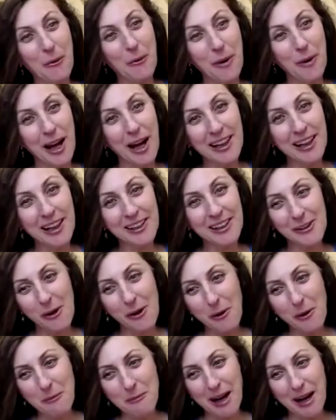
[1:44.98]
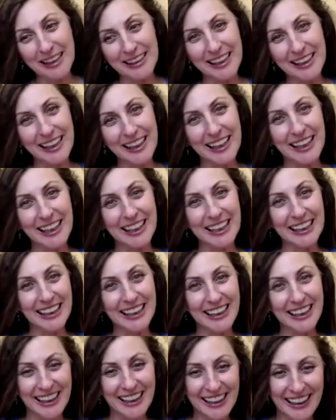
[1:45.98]
welcome, my dear
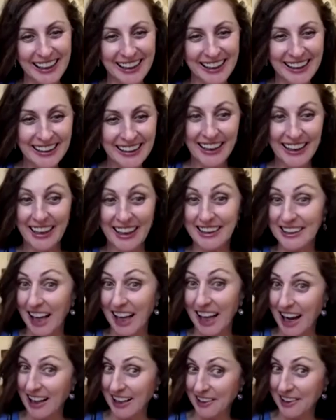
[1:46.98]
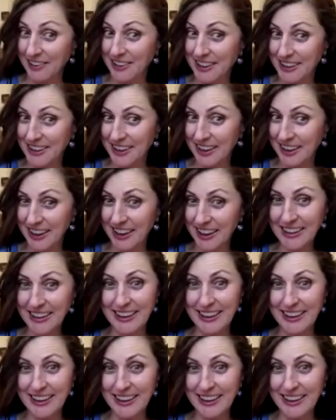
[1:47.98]
Lily Talevski,